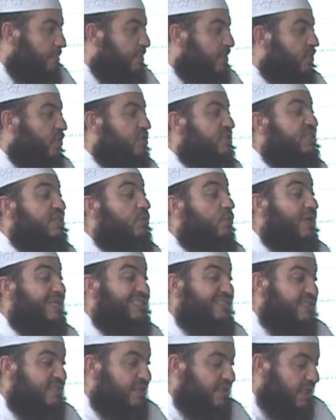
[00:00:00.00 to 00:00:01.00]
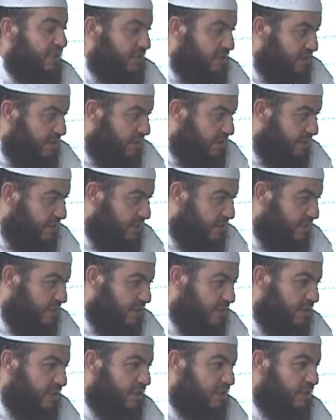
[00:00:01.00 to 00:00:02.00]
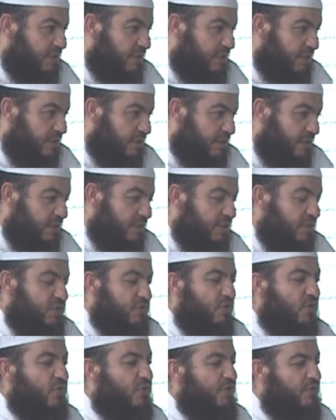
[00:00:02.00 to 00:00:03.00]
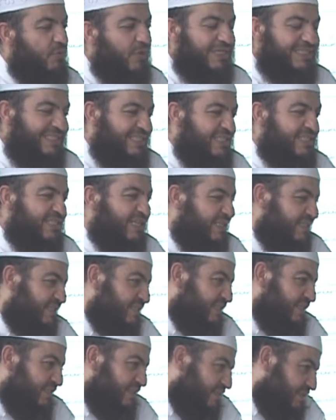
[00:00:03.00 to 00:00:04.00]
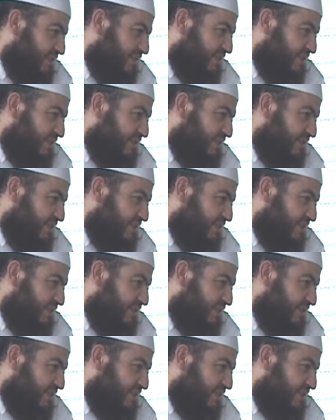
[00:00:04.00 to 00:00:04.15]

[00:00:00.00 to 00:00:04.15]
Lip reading: because he was drunk. So he was disgusted,